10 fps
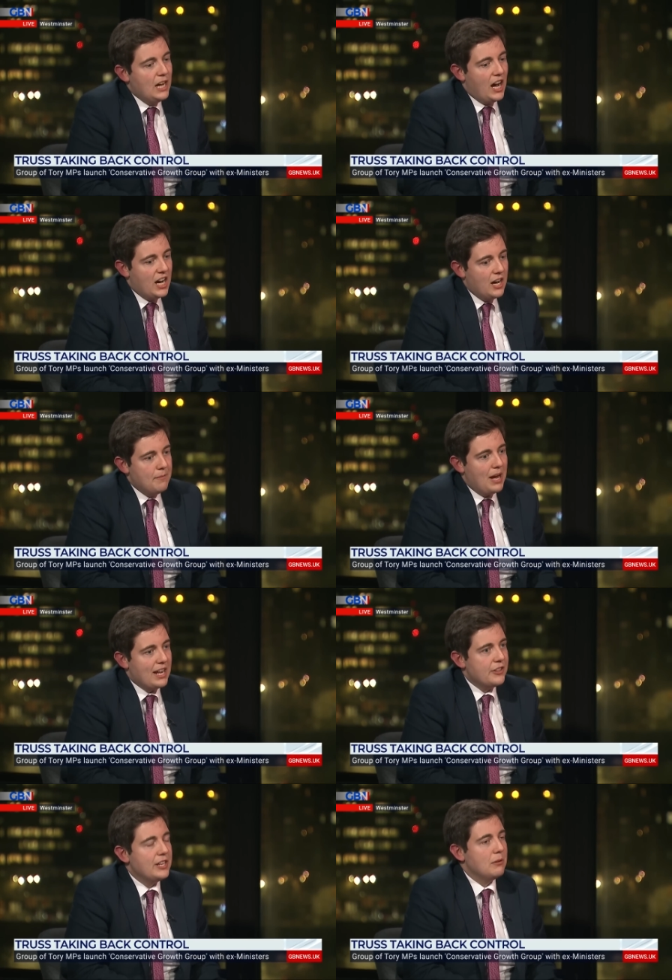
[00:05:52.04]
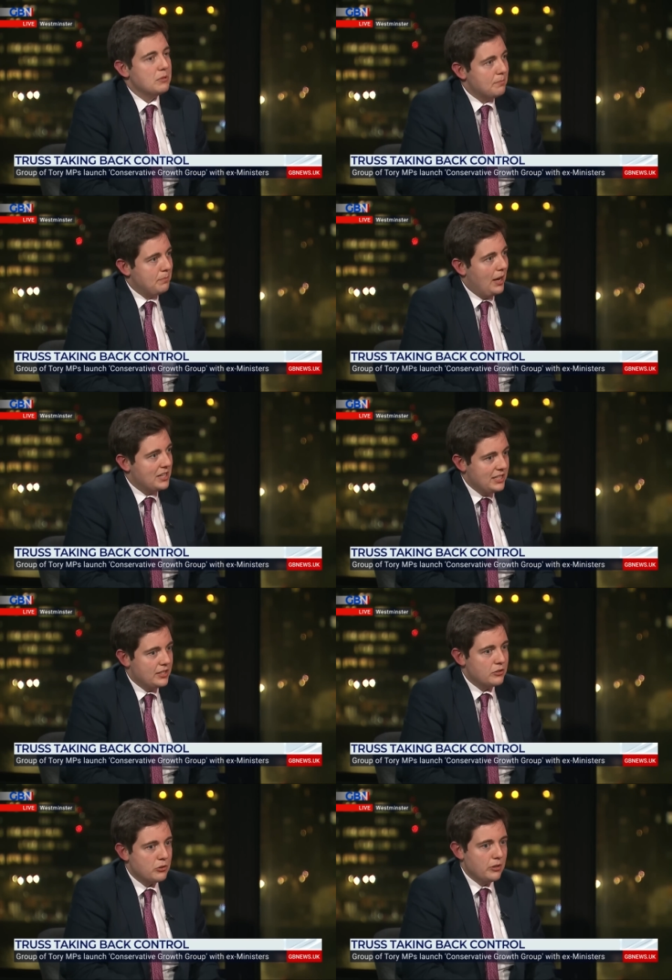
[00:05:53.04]
Um, and I think it was a party
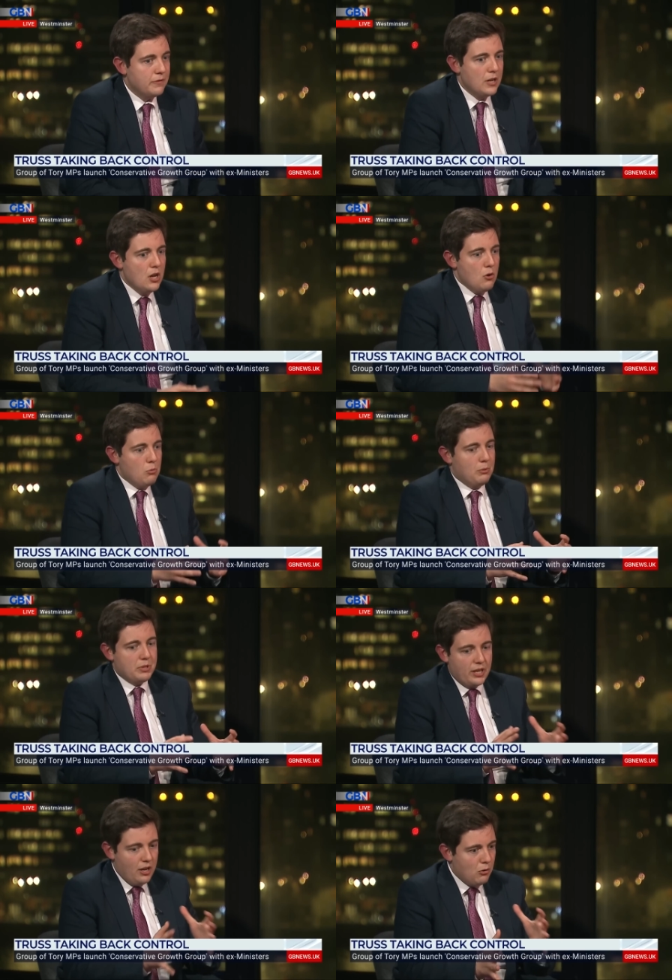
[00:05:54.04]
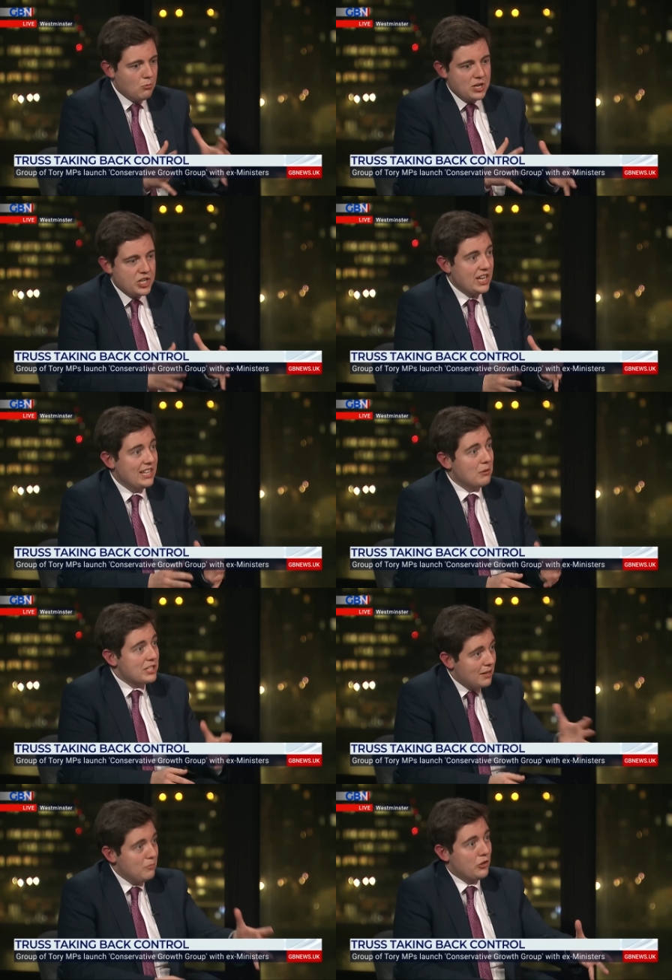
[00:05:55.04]
that sort of it was her or Rishi. There were
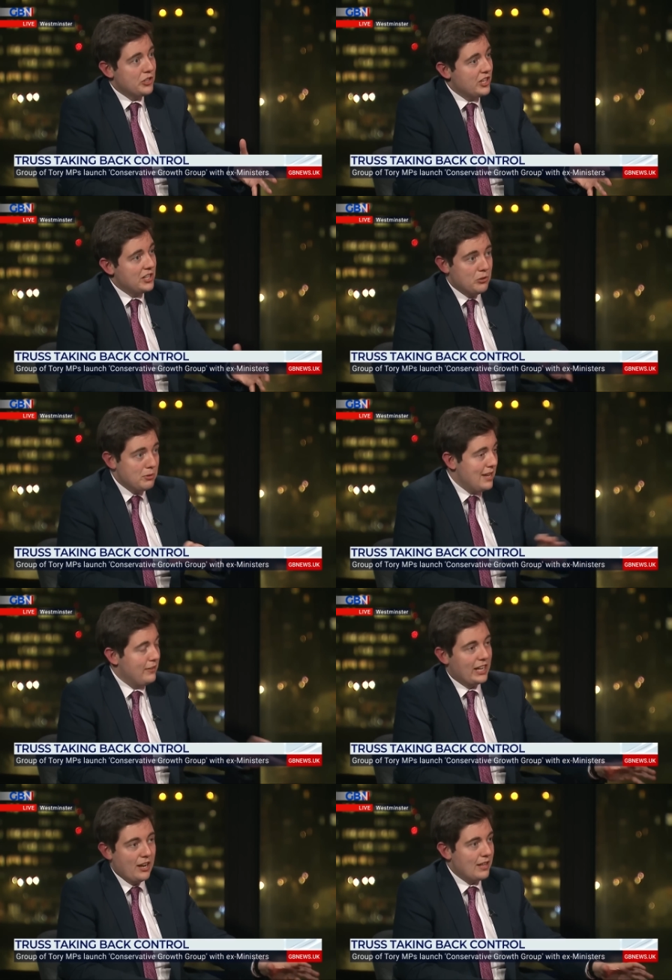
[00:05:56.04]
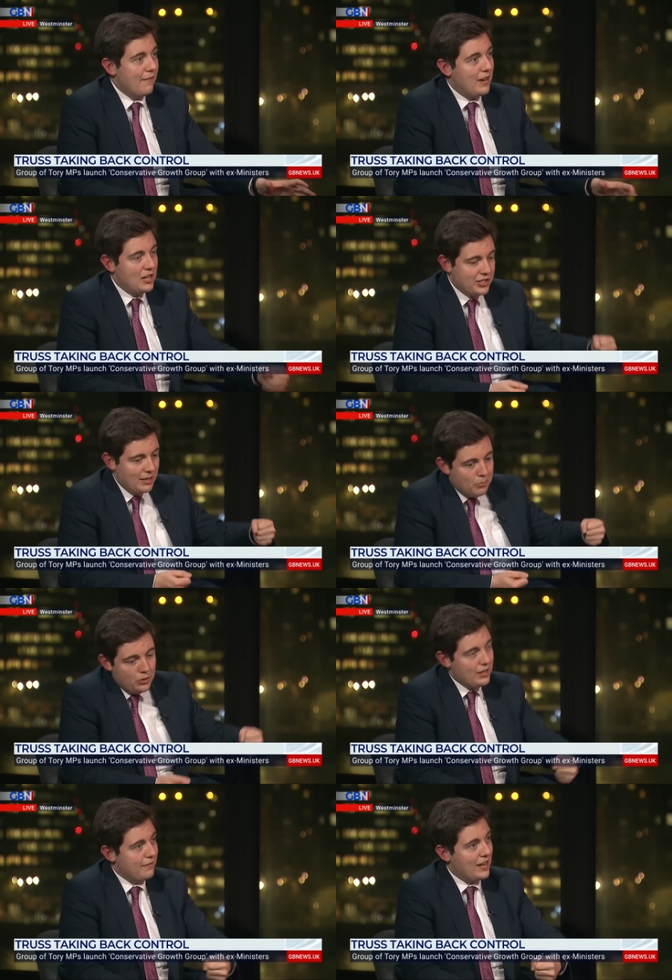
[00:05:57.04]
some Johnsonites who'd never get over that fact, so they
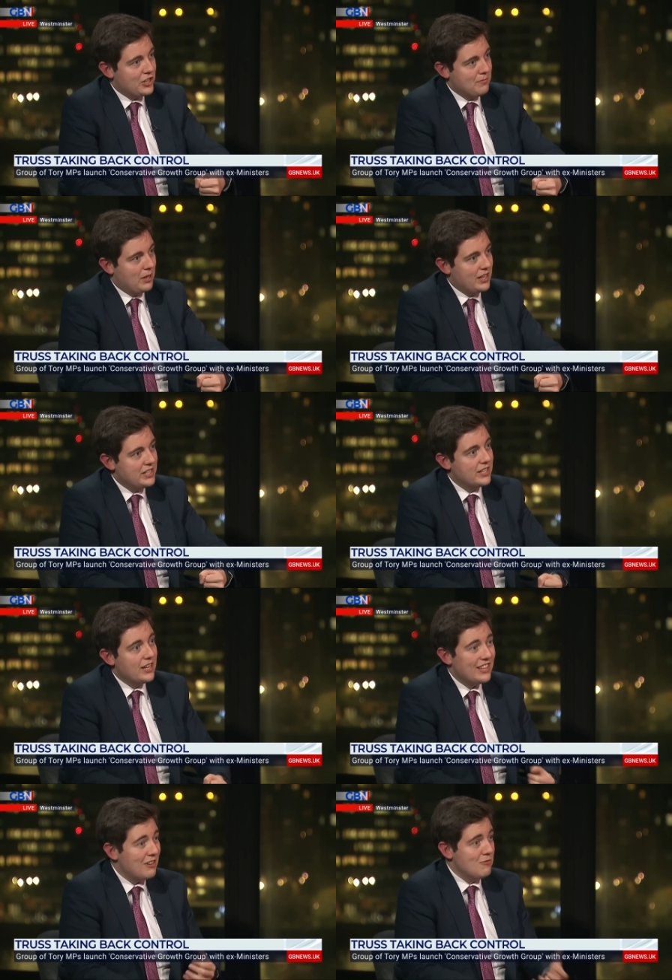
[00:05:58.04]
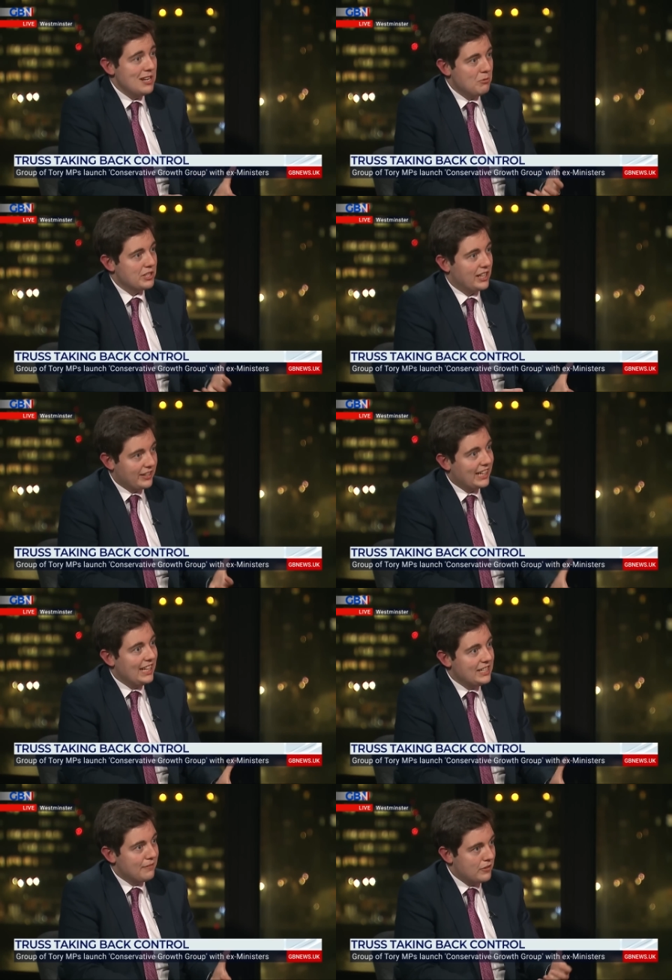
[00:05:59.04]
put their faction behind her, and that really was a kind of
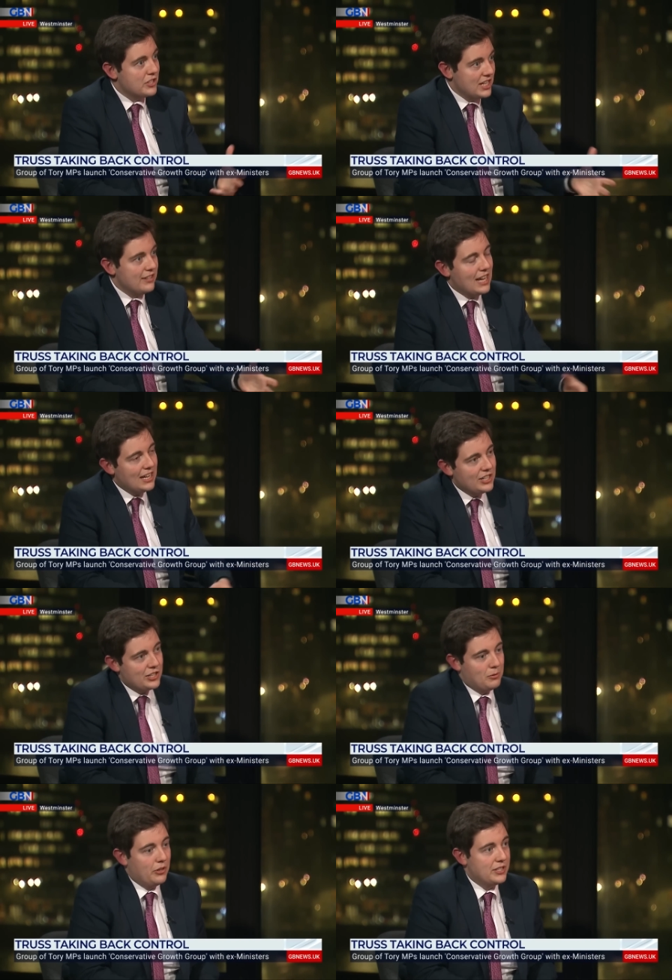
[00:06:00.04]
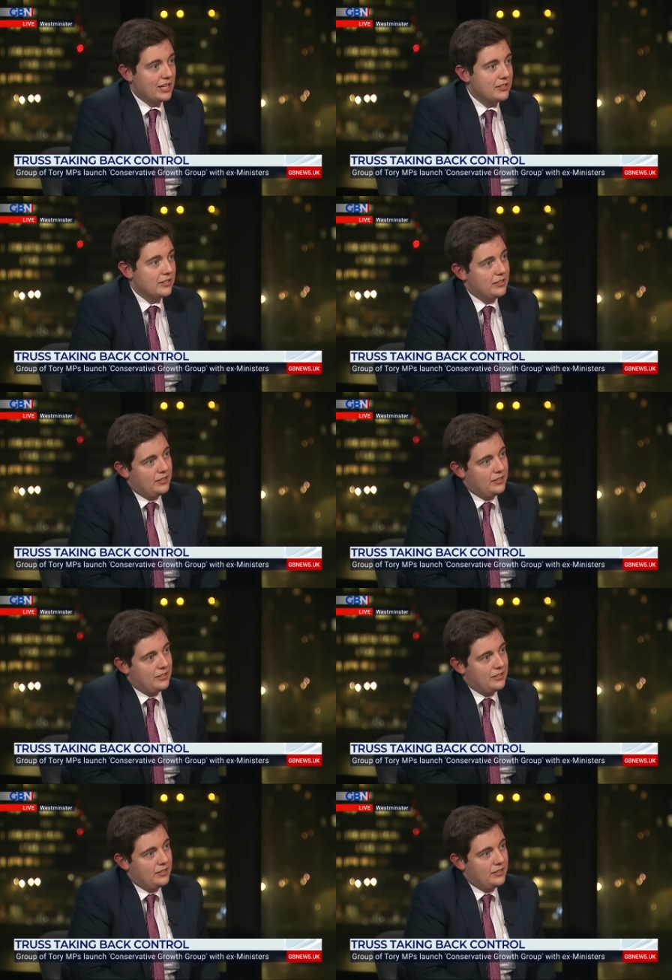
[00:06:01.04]
key difference in that leadership contest.